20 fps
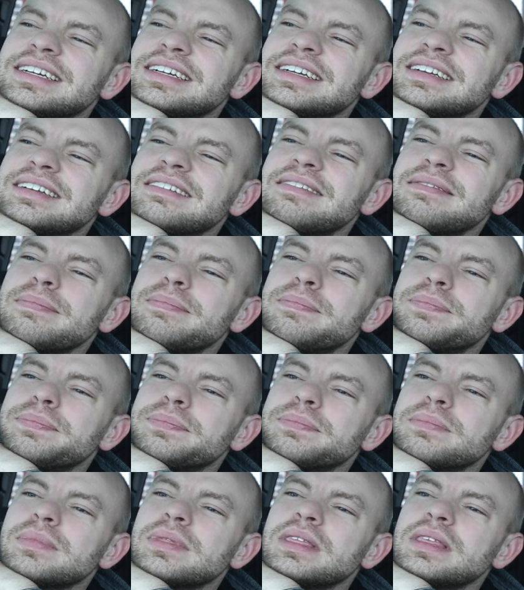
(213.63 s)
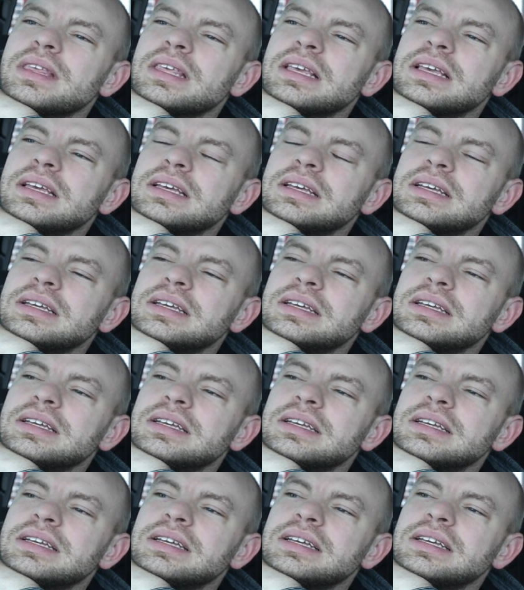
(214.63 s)

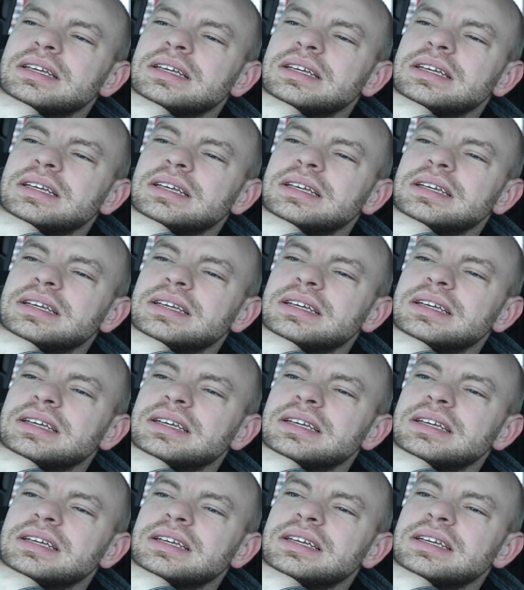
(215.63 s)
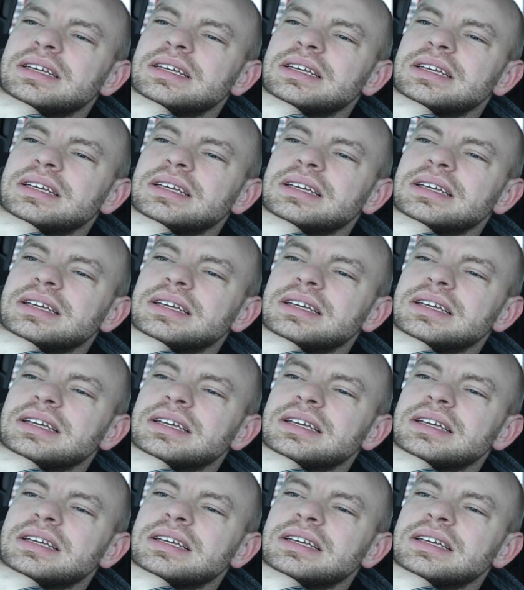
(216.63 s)

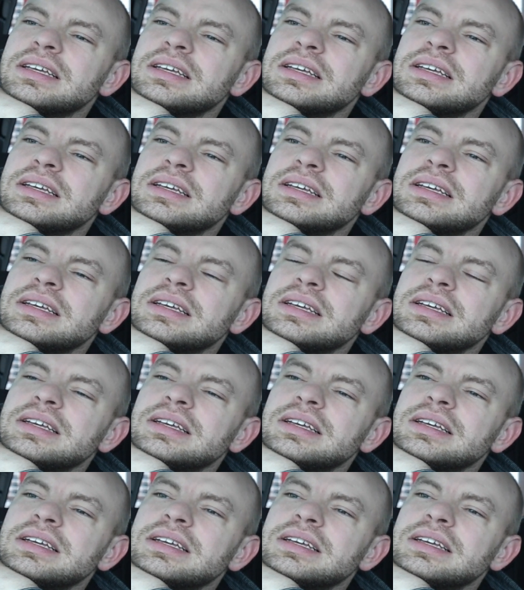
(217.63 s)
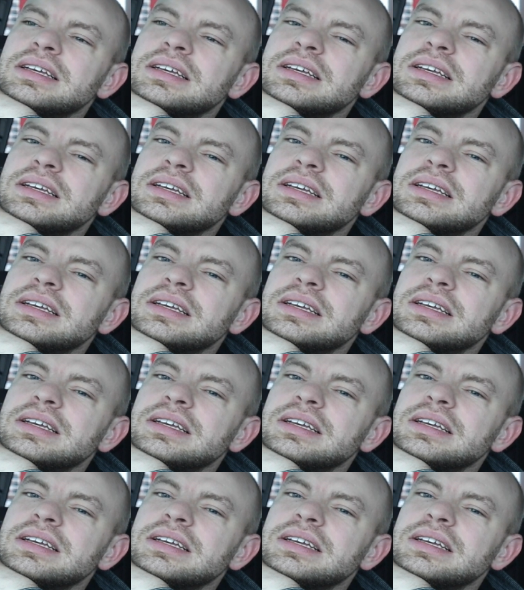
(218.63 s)
(not speaking)